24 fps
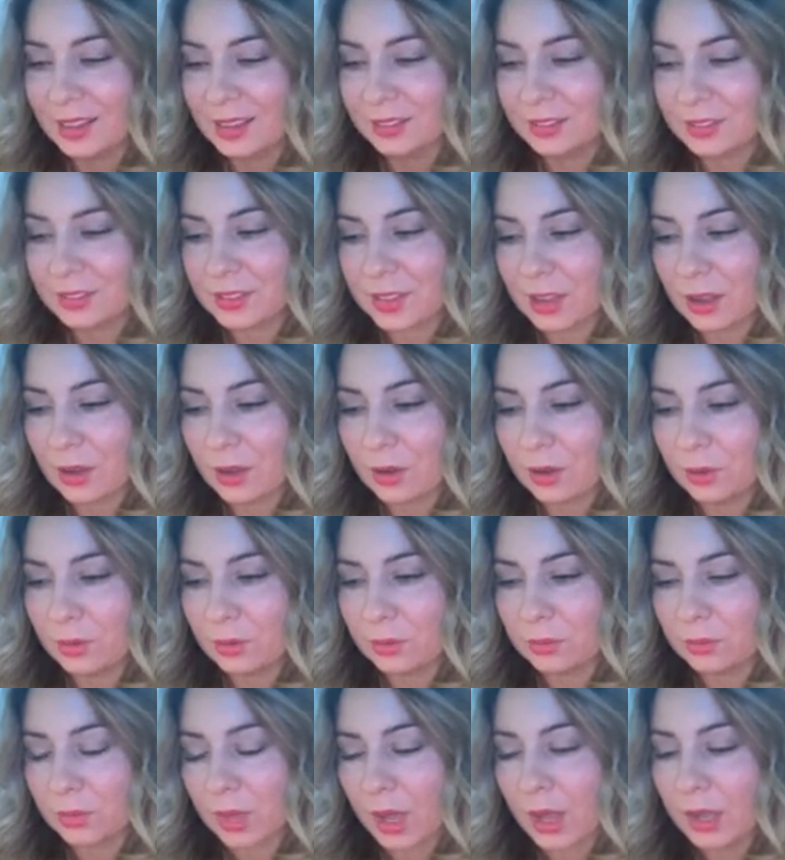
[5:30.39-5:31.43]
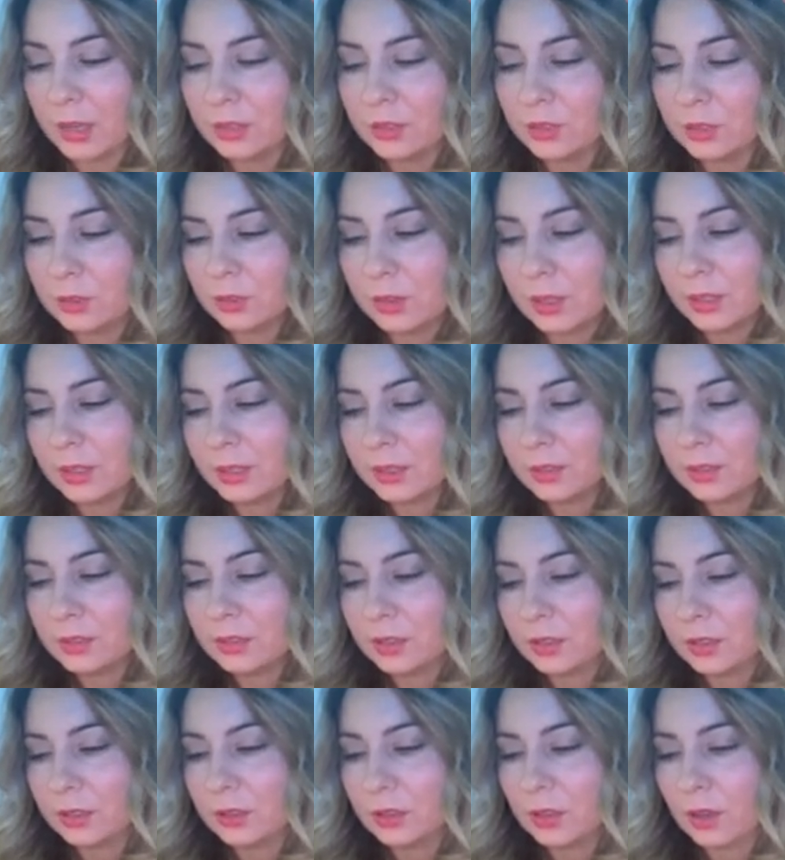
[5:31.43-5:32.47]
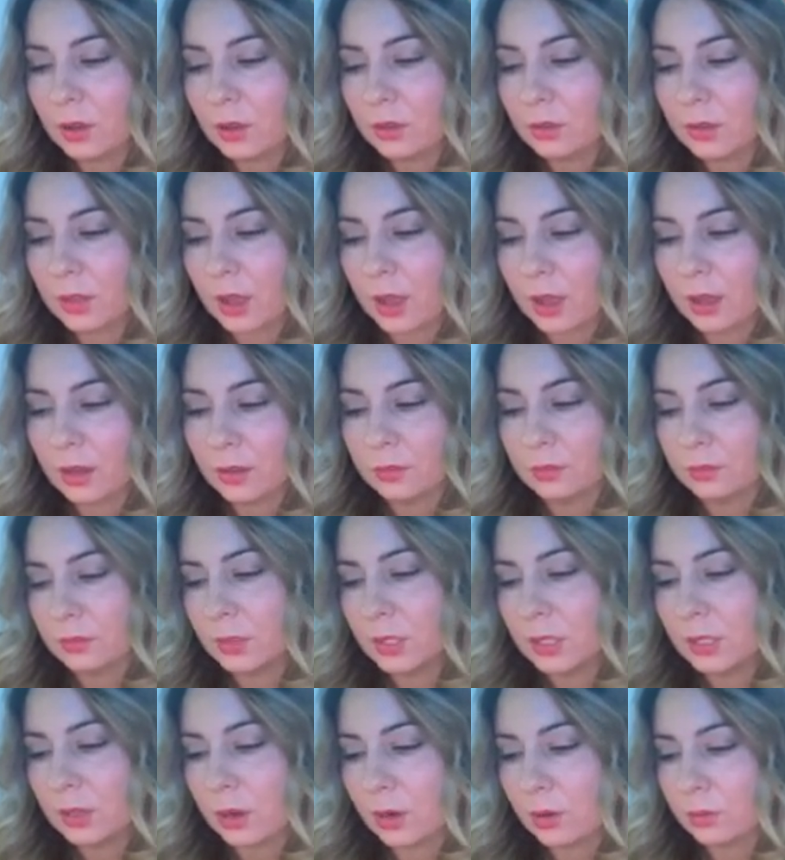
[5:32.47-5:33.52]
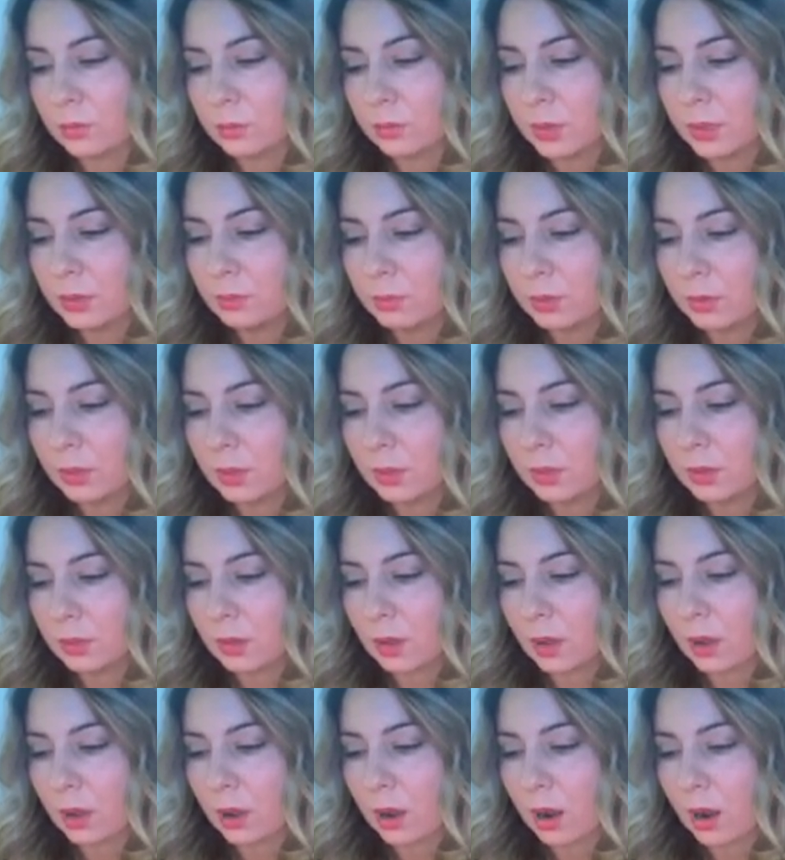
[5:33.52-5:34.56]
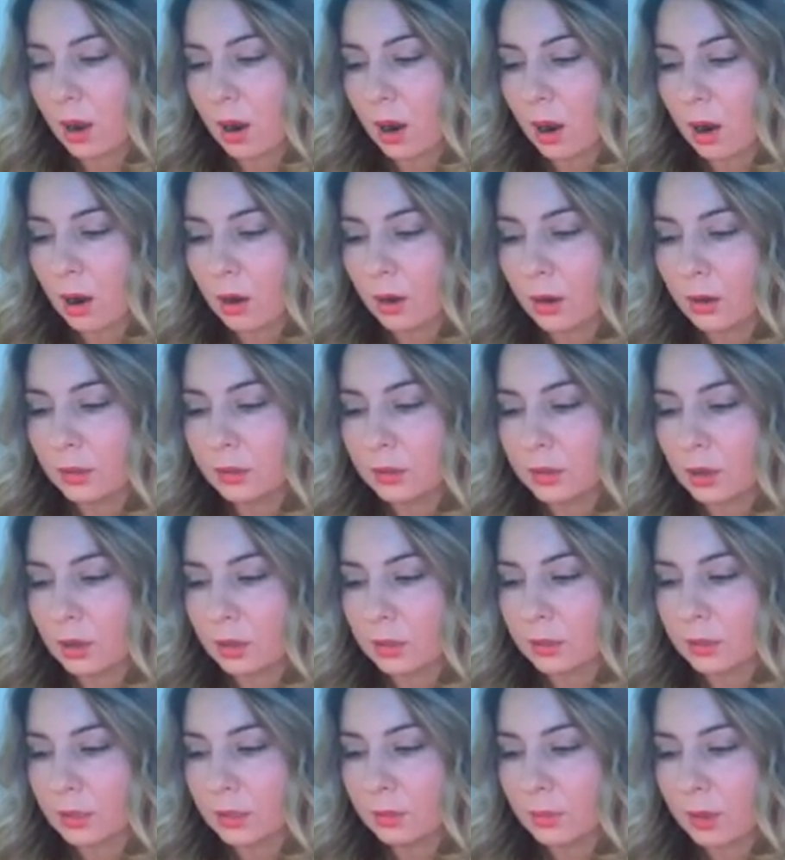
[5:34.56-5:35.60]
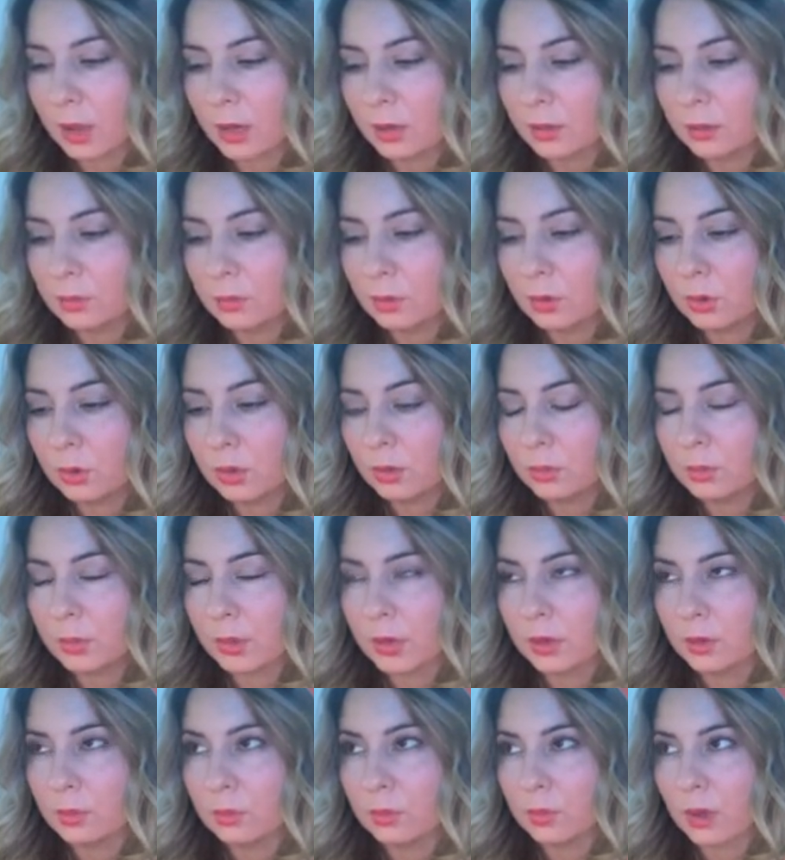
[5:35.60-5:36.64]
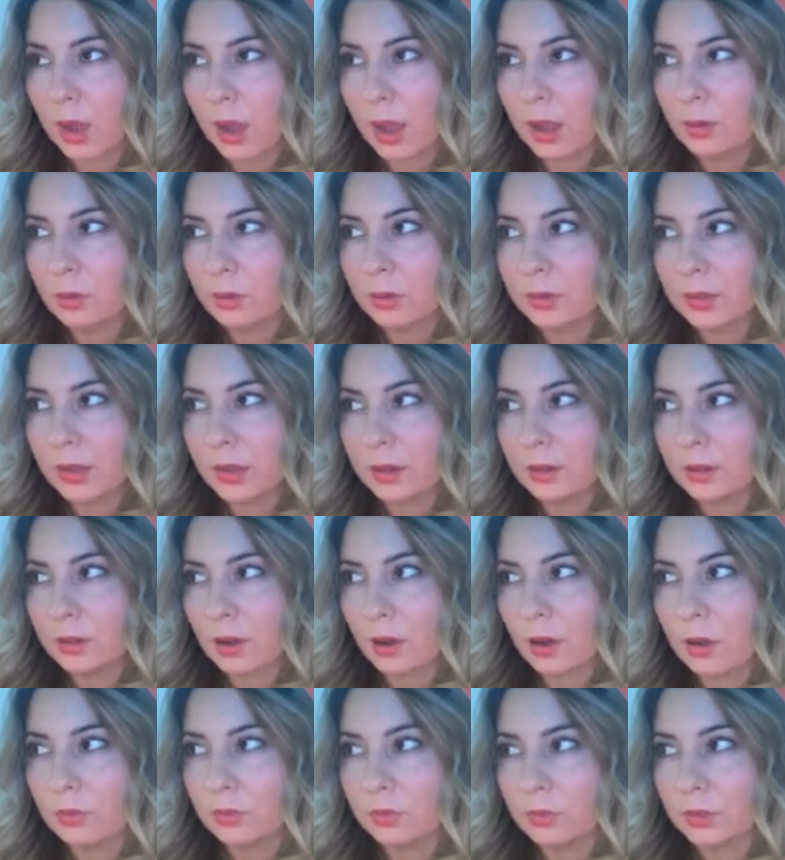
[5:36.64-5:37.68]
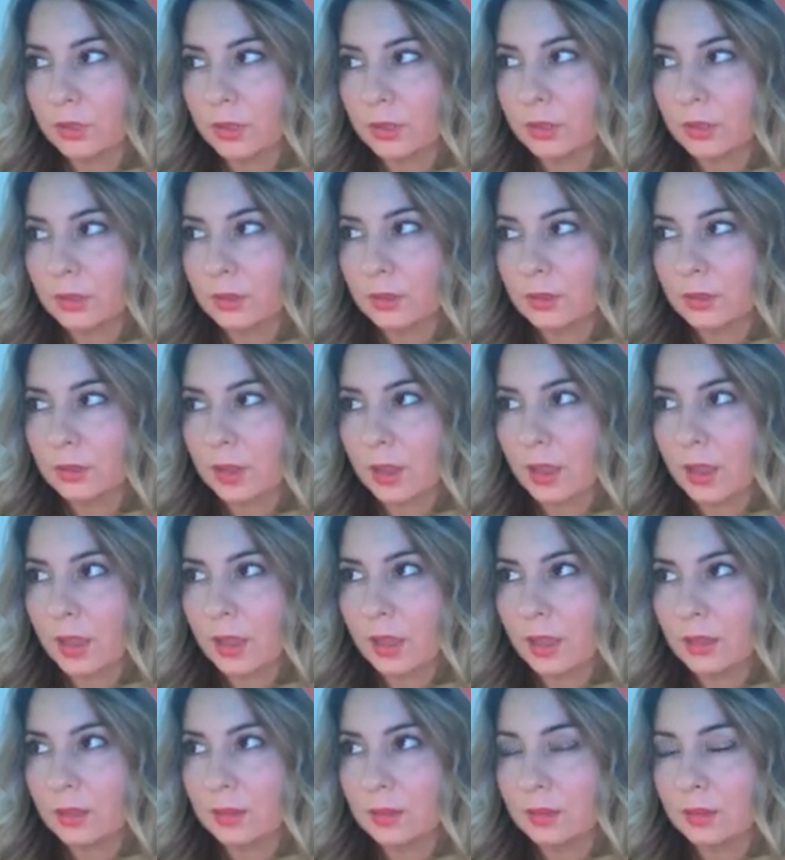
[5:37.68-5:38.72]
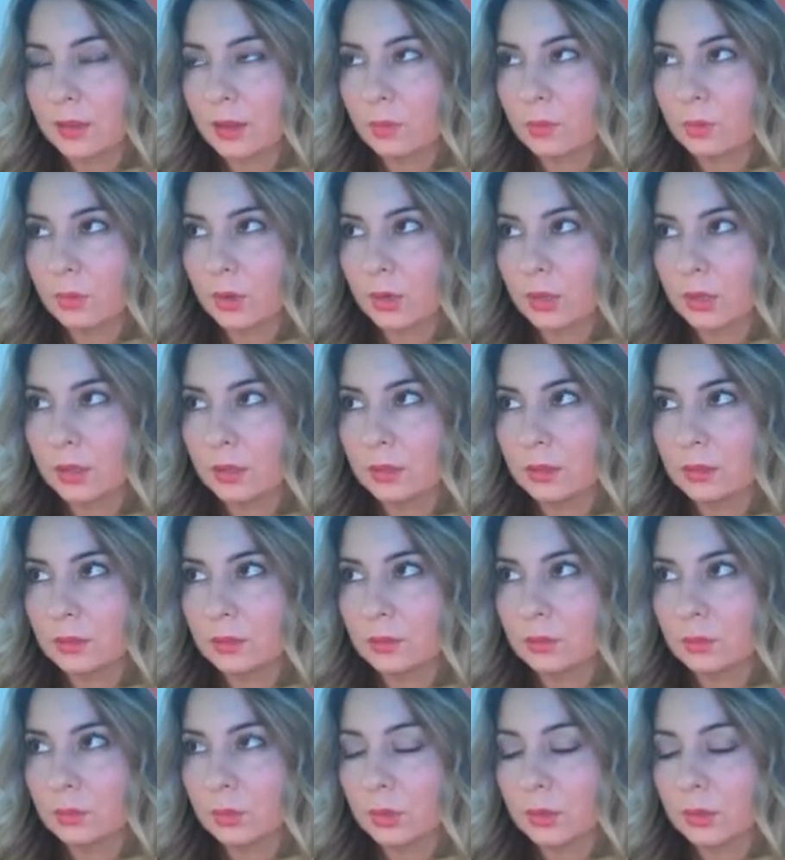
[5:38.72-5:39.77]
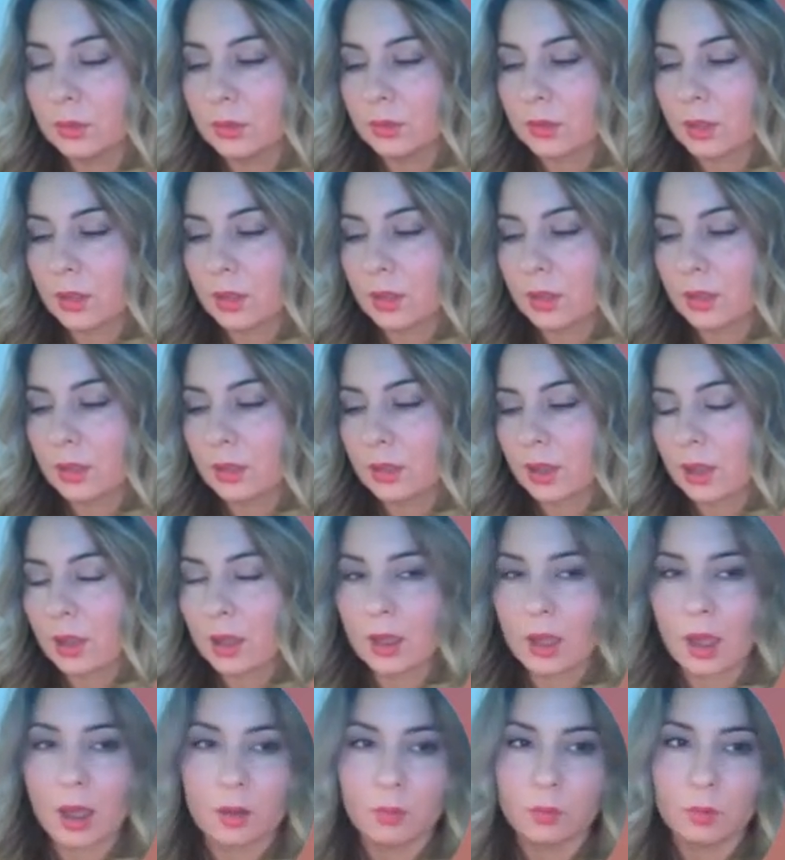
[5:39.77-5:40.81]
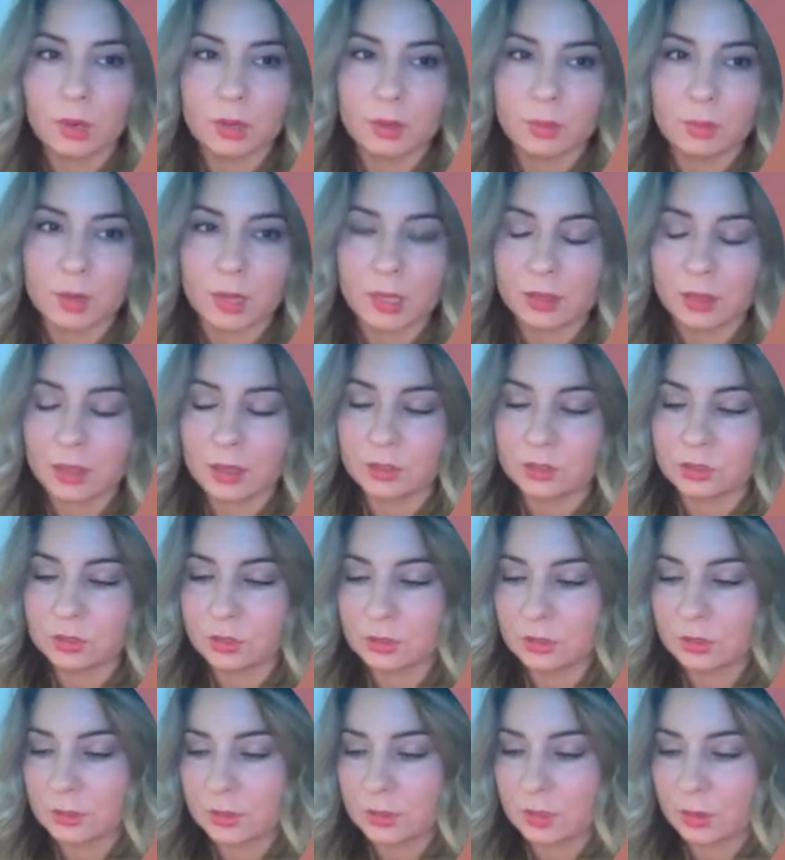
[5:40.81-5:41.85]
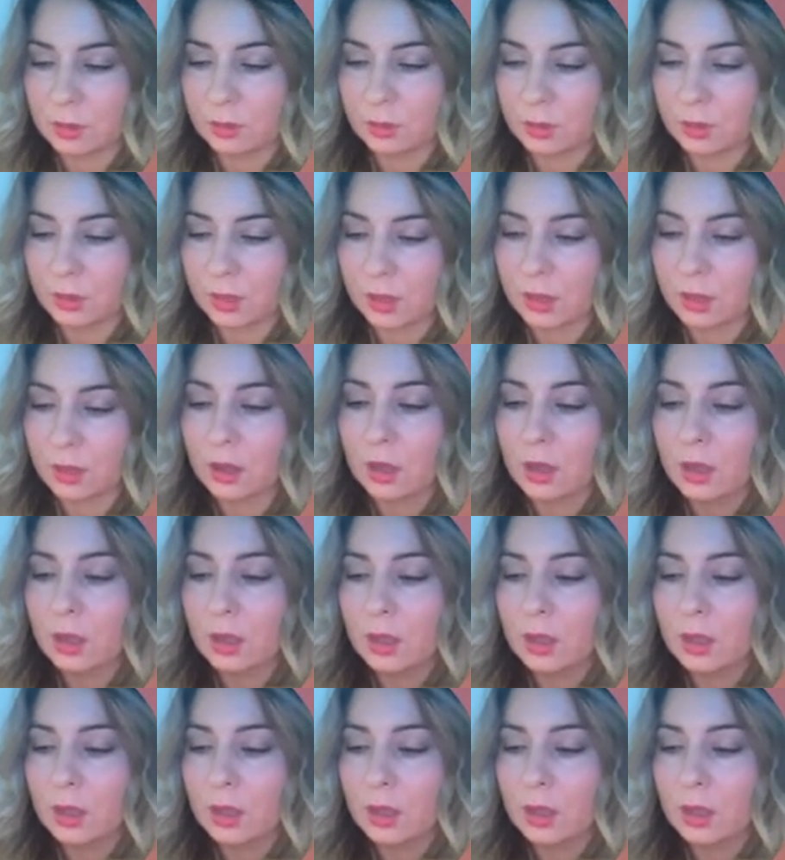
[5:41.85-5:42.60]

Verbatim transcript: So I do think it's good though that, you know, people are talking about it more. But I was at a conference and someone was like, at one of my lectures, they were like,